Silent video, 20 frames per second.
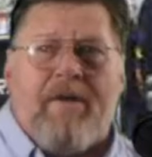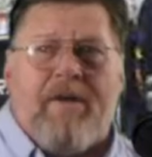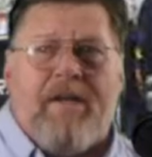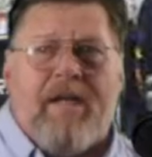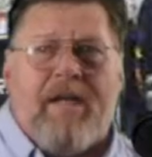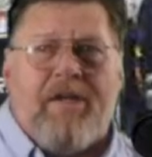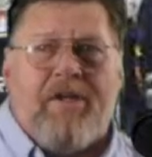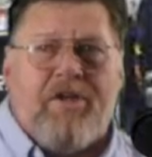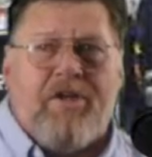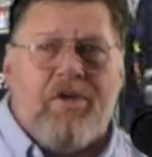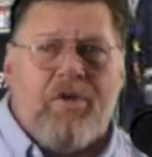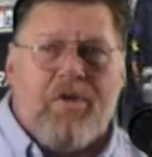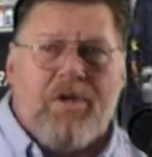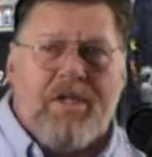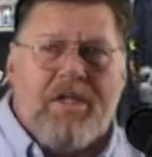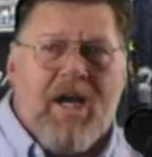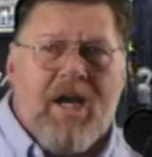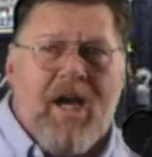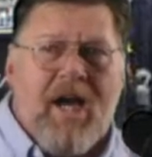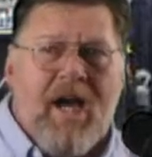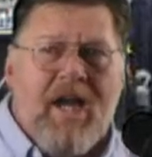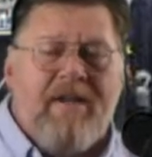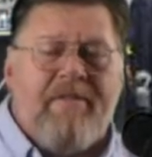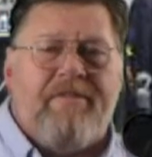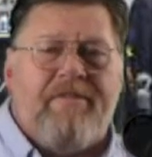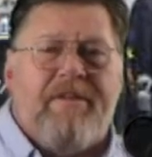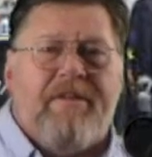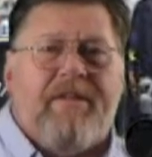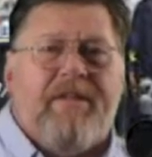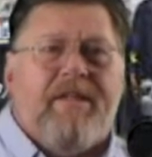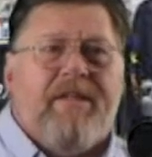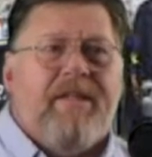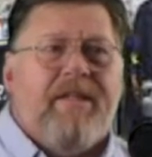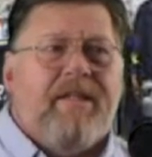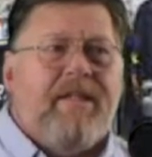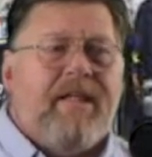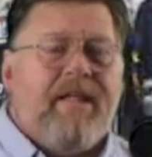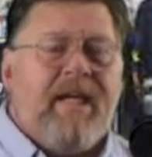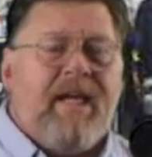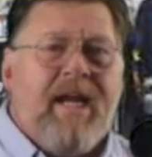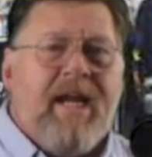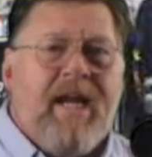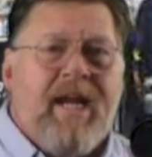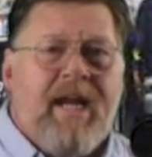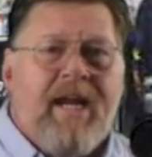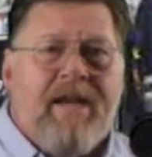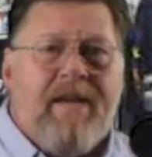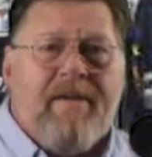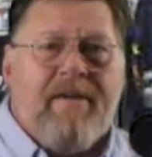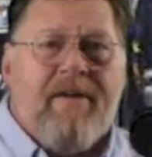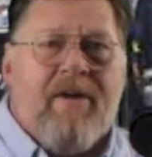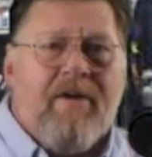and you do a dive, and